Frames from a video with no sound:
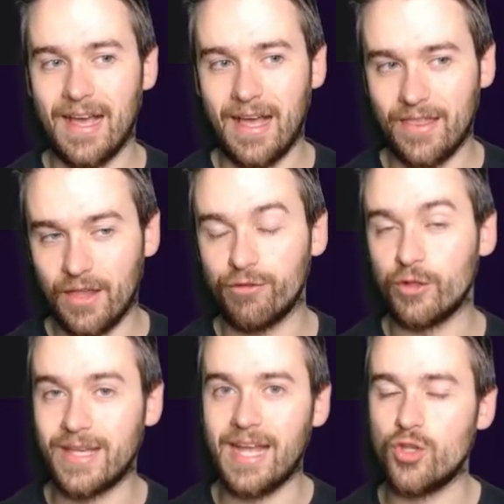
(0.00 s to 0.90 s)
the
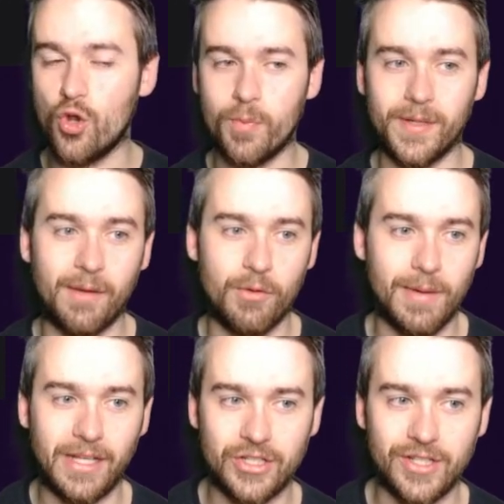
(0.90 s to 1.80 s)
floodgates opened and we
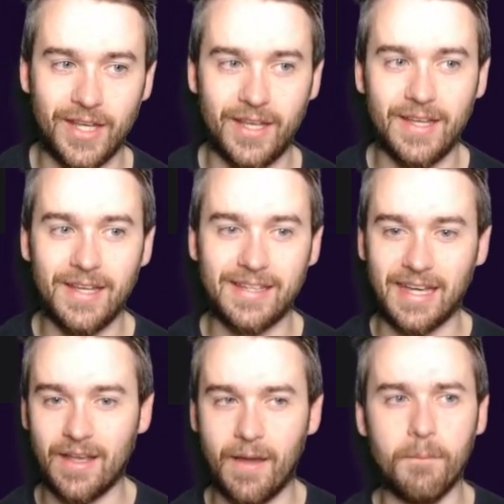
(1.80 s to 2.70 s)
managed to get
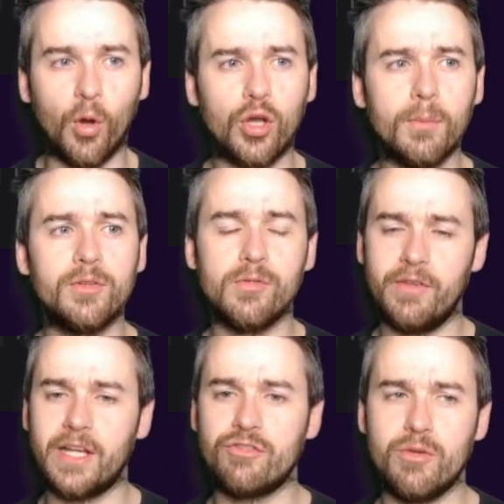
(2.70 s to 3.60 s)
a more comfortable
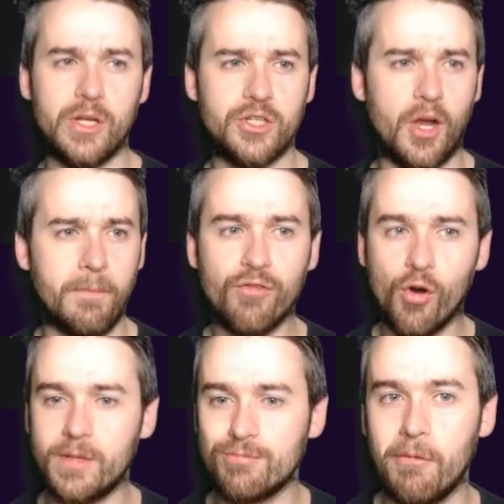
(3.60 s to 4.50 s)
victory, which our
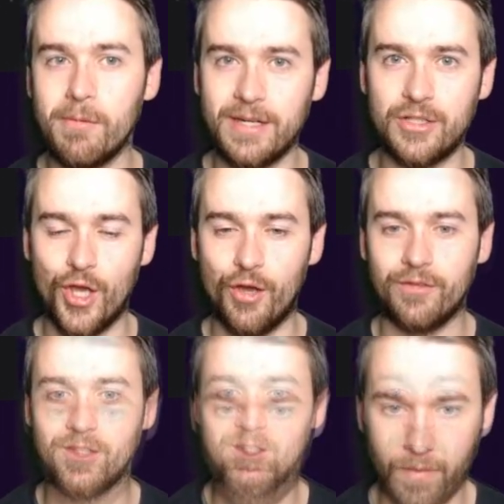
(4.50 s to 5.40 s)
performance probably
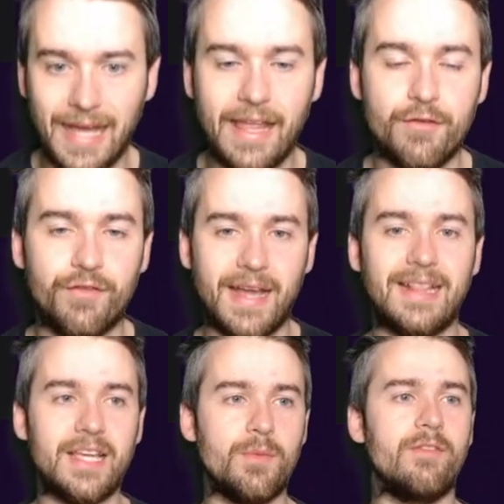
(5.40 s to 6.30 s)
deserved. And then
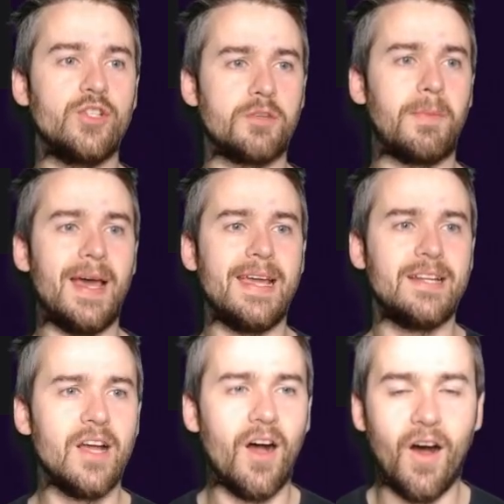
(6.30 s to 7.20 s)
finally, we've just
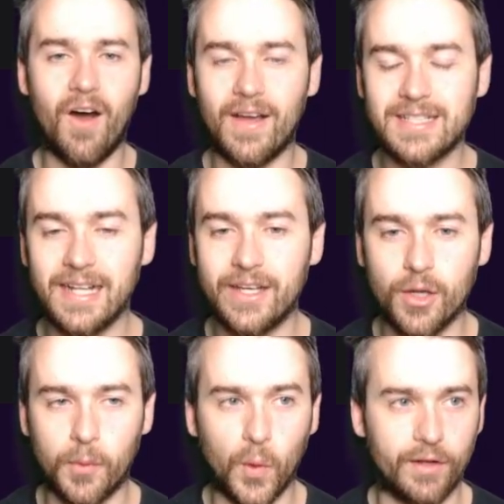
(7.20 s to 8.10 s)
played our Italian
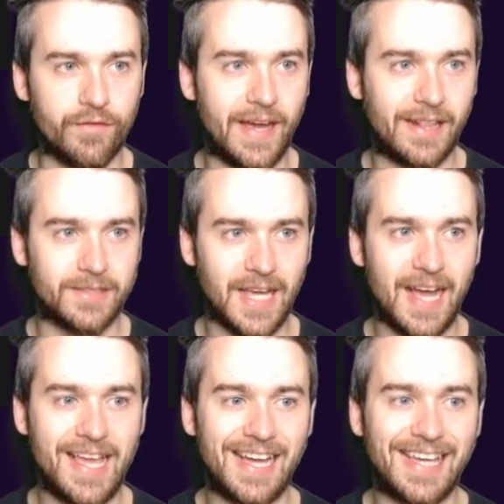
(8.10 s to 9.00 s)
Cup quarter-final
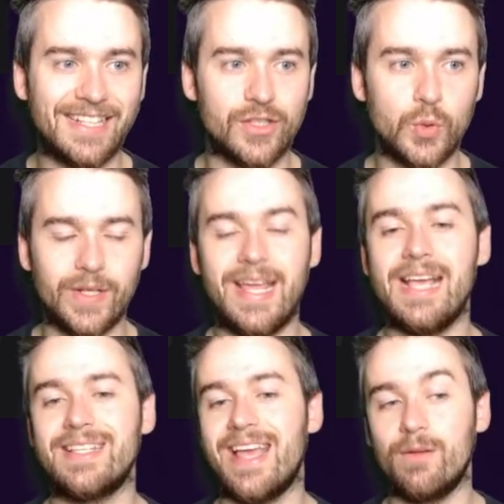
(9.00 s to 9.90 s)
tie against
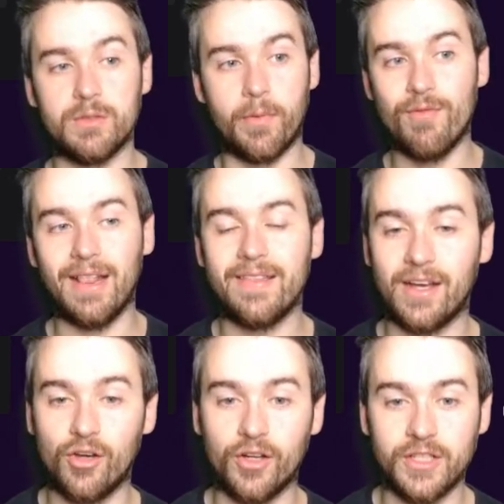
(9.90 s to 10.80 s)
Udinese, and it was Barella
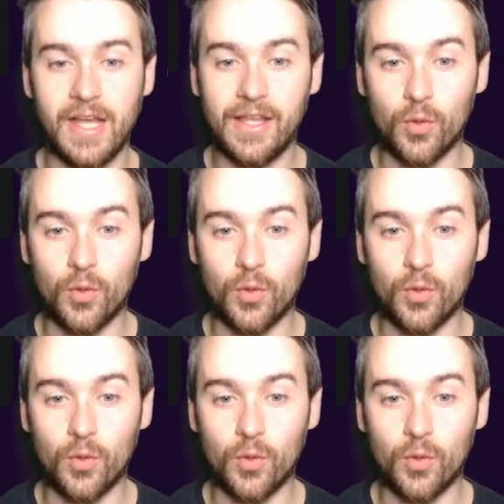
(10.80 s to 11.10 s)
that got the